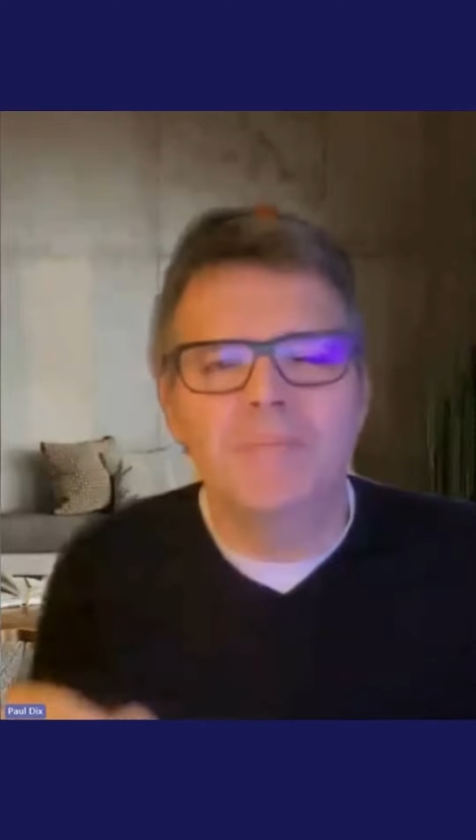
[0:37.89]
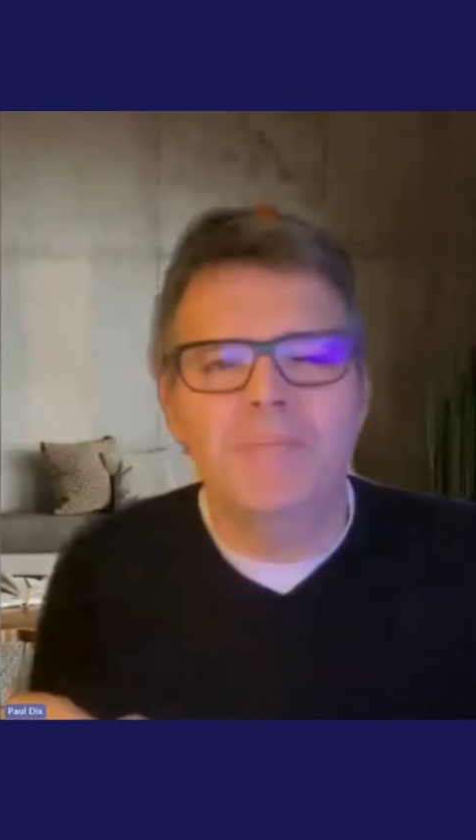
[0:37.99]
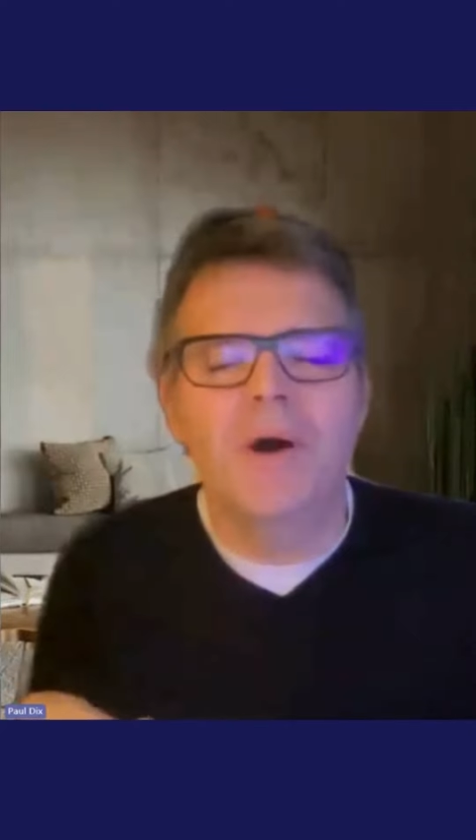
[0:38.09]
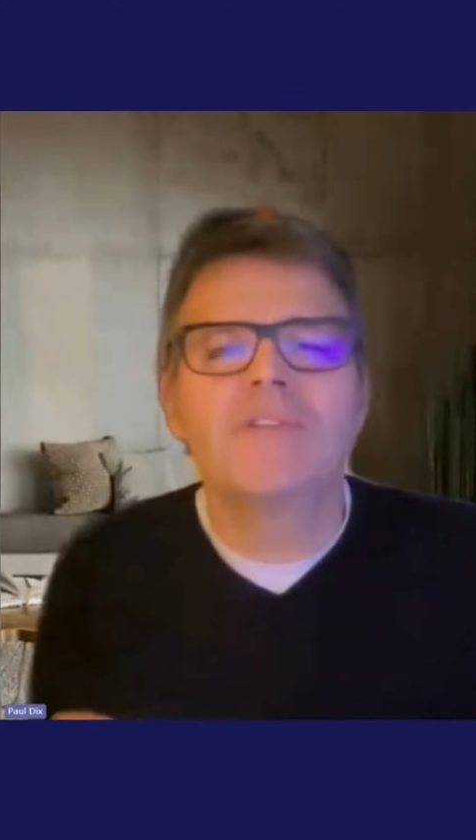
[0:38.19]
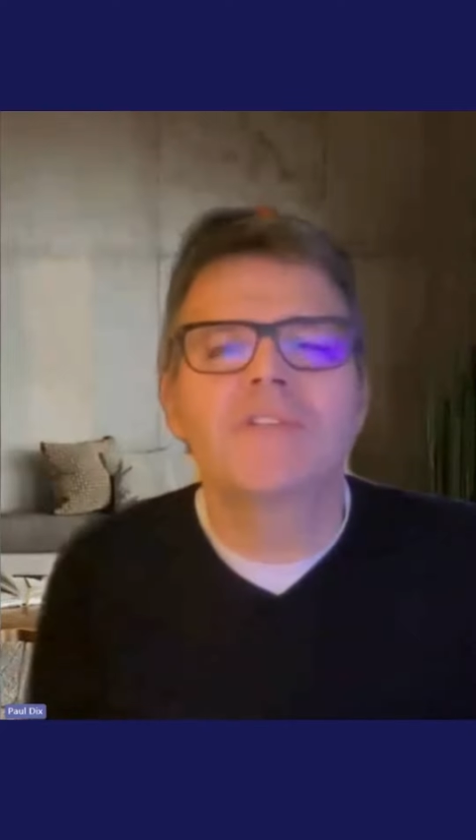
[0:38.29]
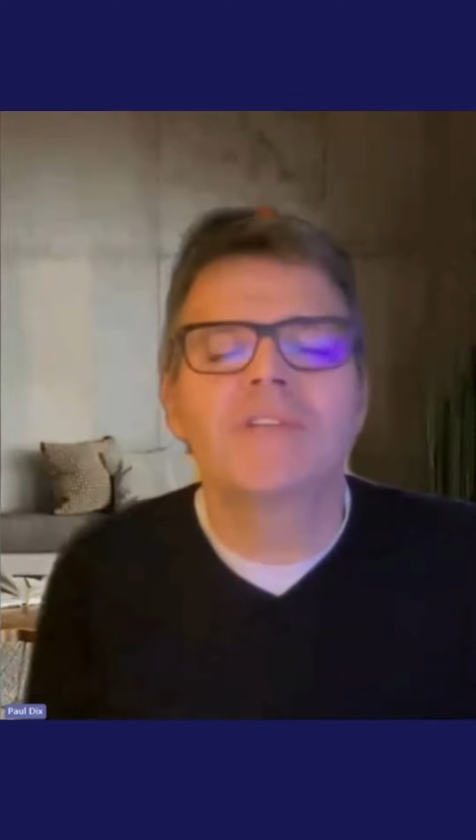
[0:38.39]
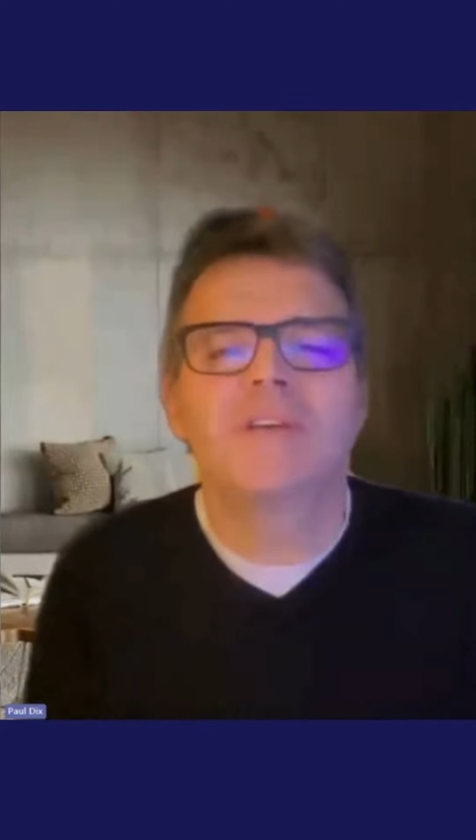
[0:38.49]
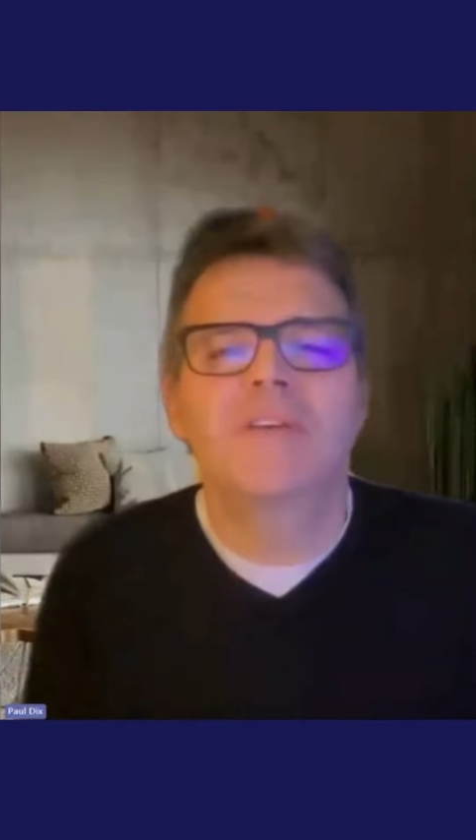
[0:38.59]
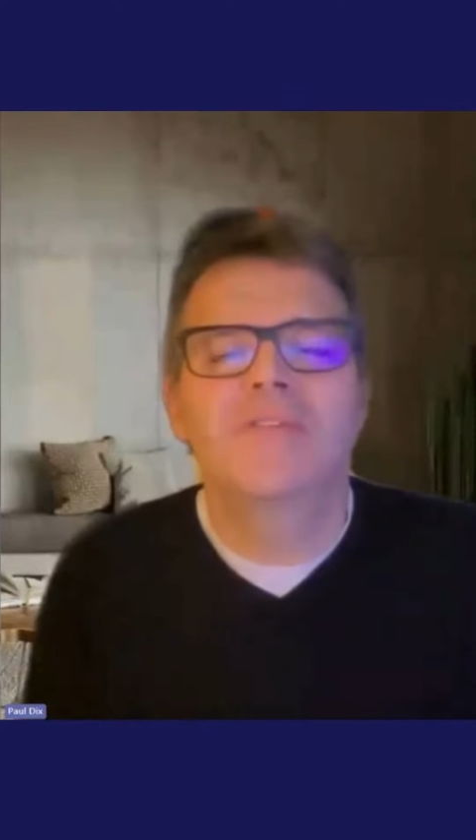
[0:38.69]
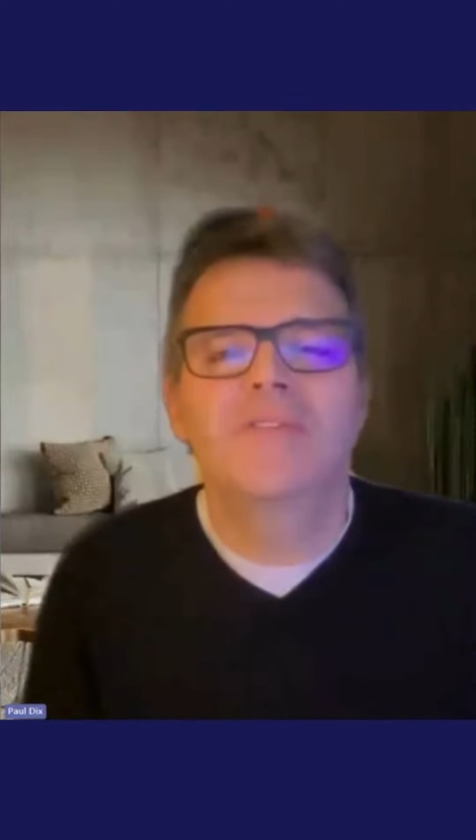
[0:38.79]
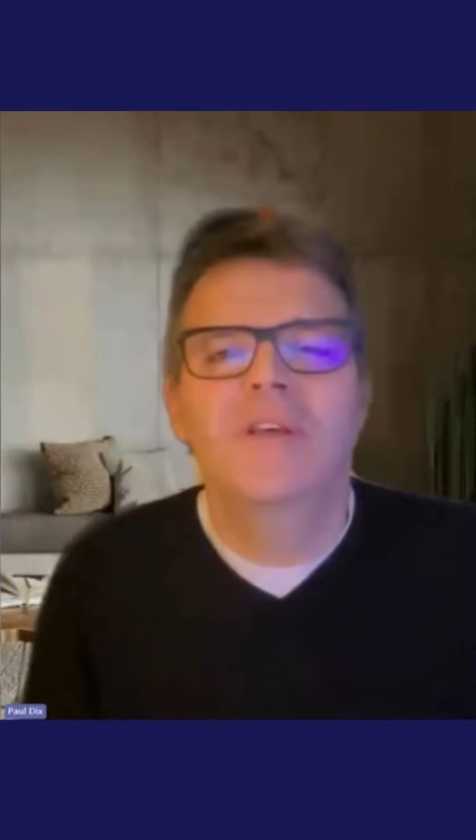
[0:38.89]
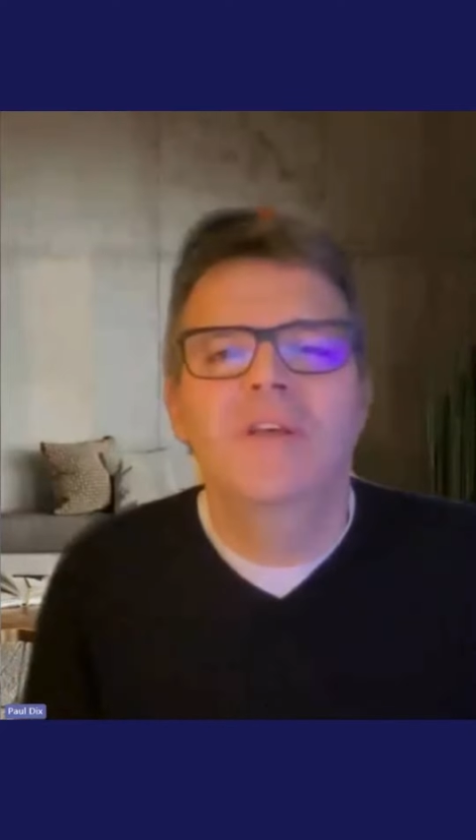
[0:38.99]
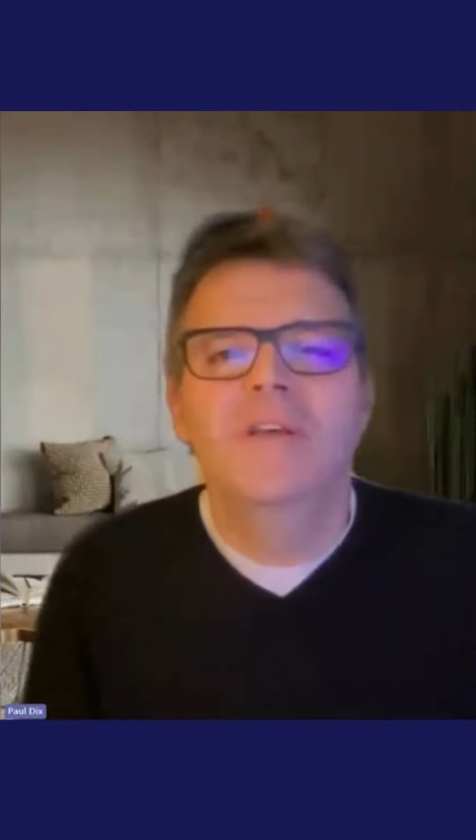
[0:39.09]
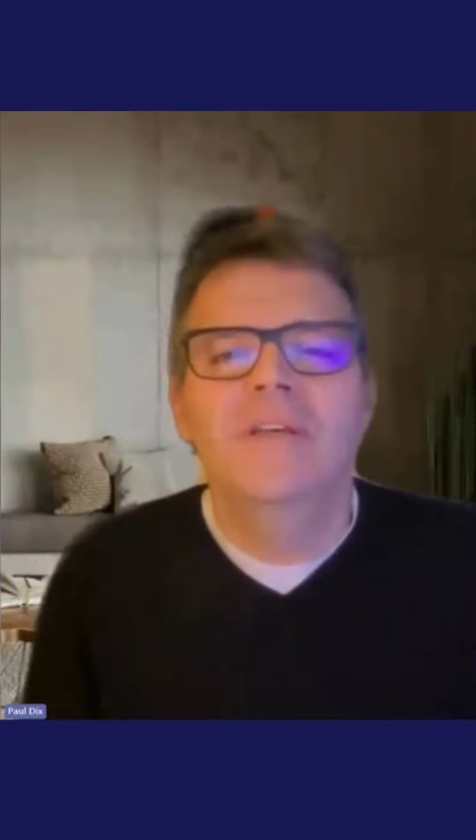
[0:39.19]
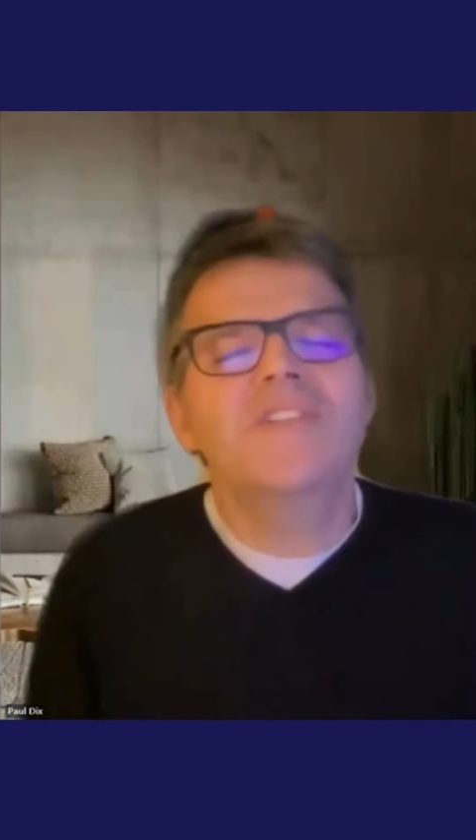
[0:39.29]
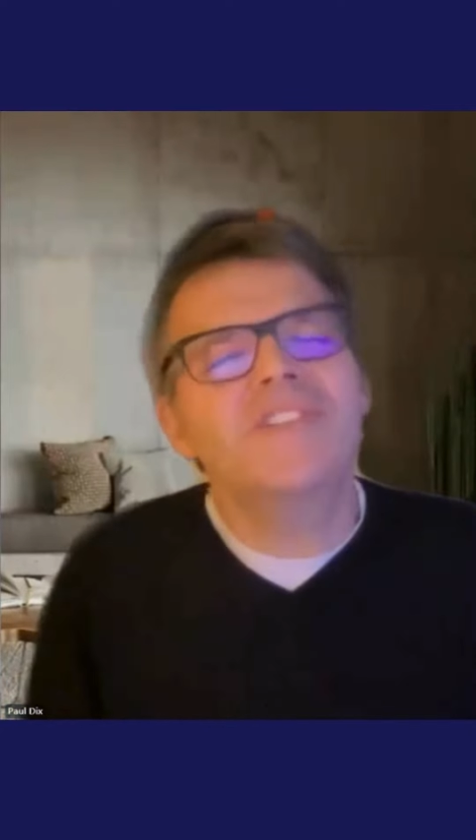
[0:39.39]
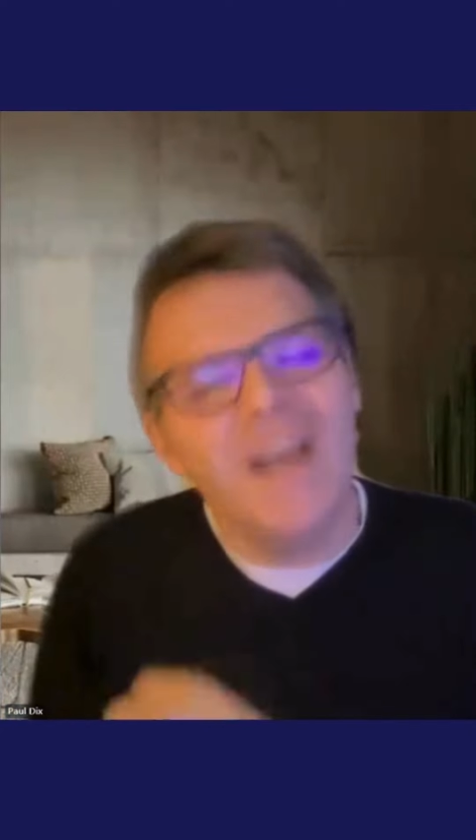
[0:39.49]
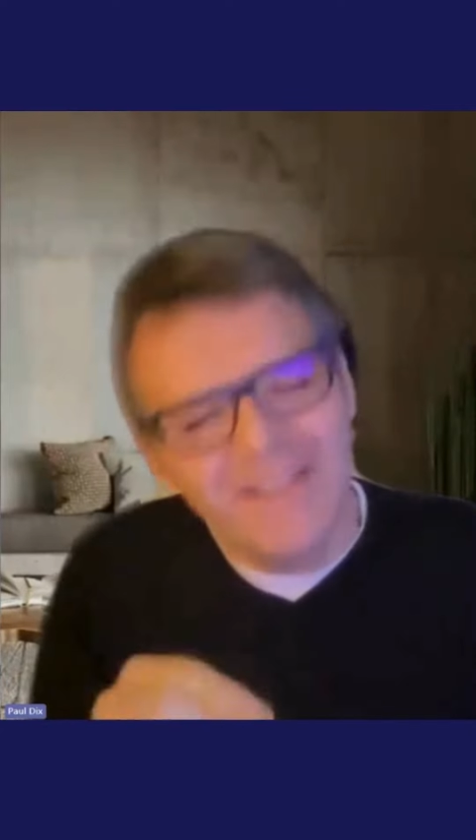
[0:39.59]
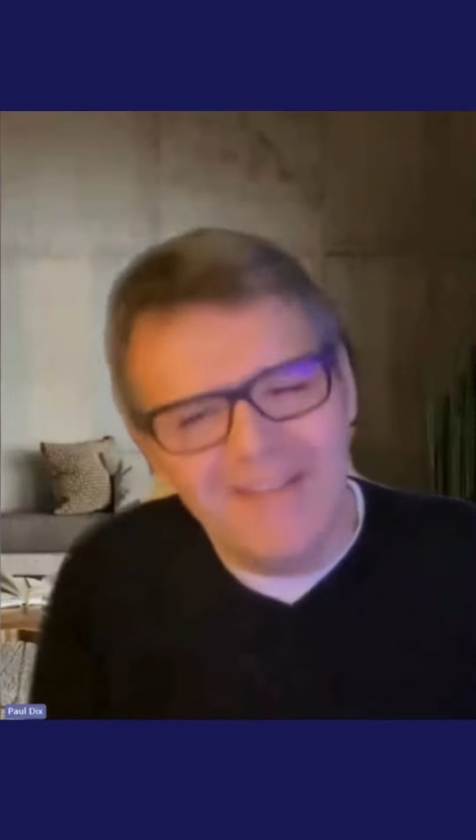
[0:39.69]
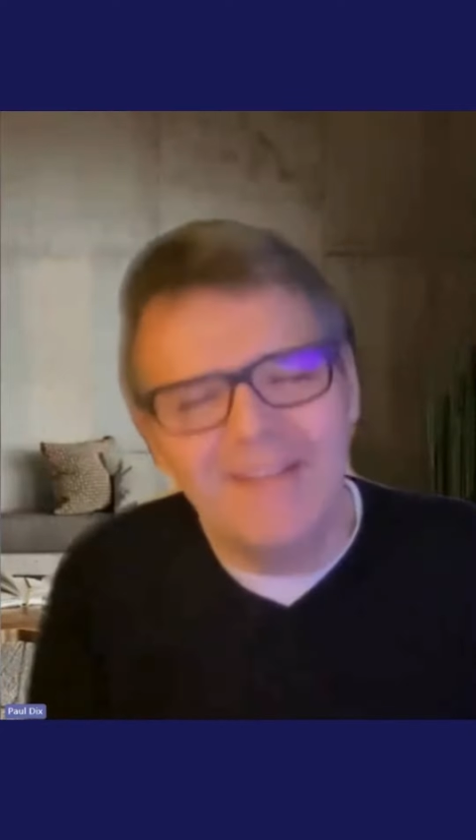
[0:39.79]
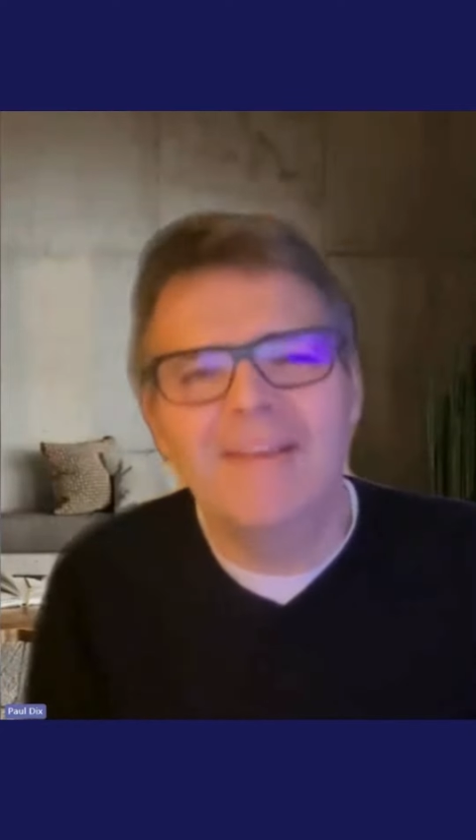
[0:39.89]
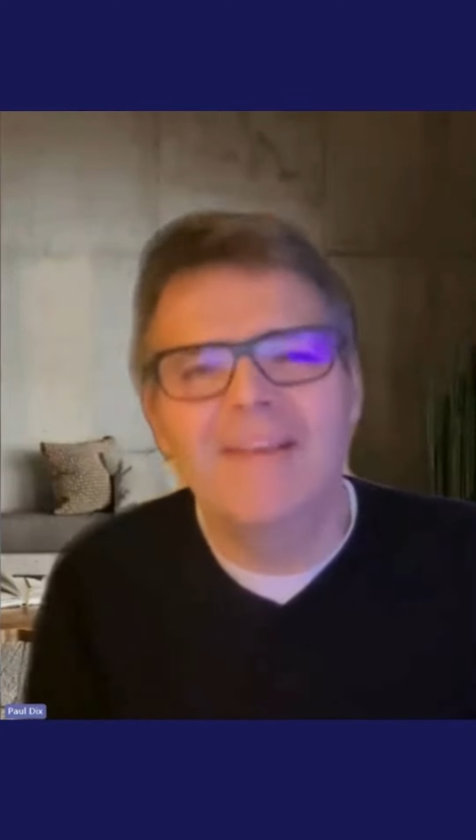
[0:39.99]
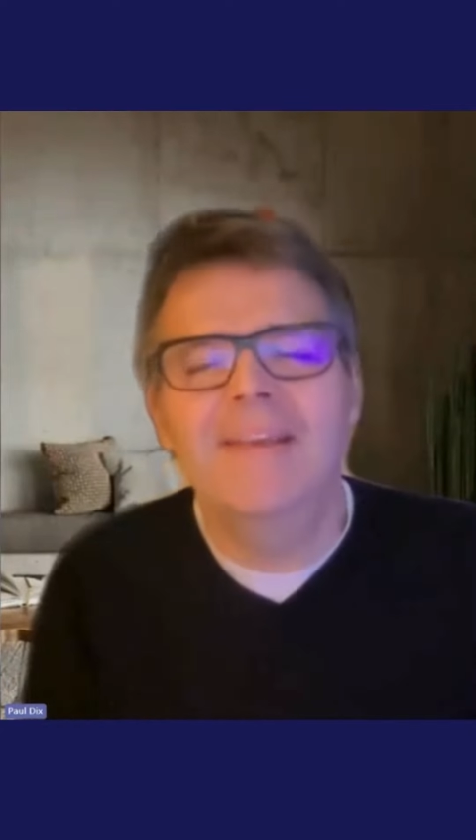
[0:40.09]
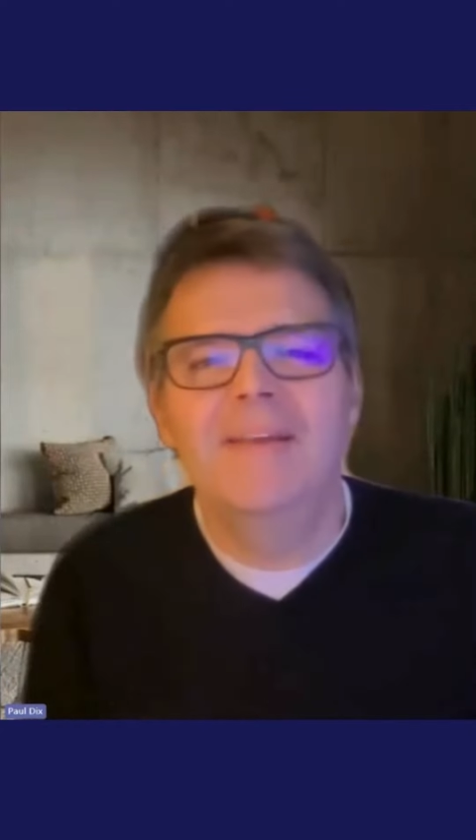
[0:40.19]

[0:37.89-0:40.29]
positive, subtly,